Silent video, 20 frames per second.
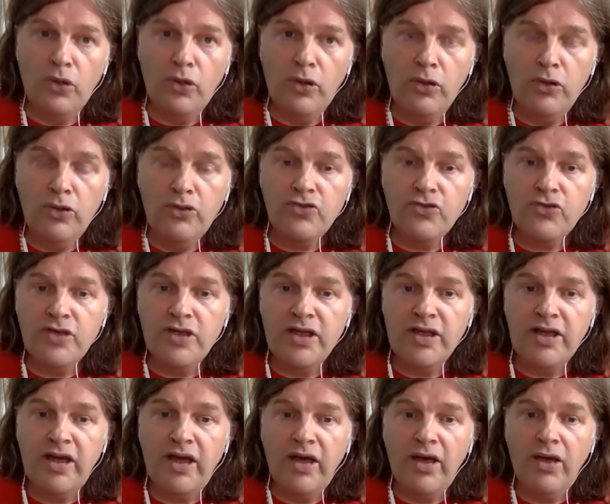alter
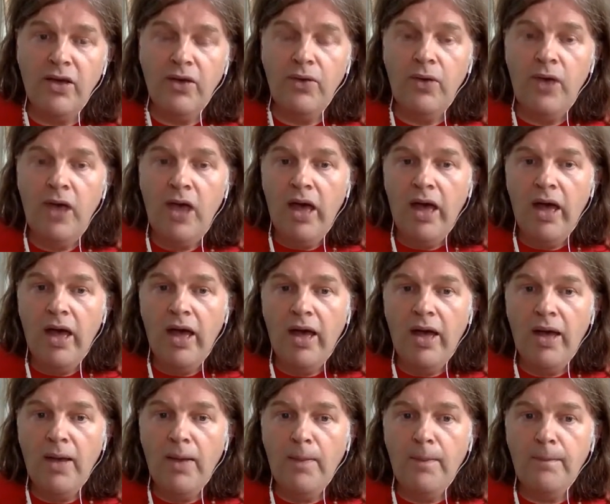ego,
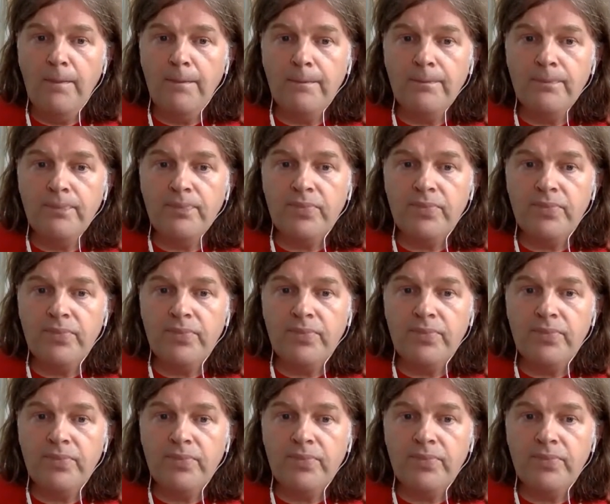and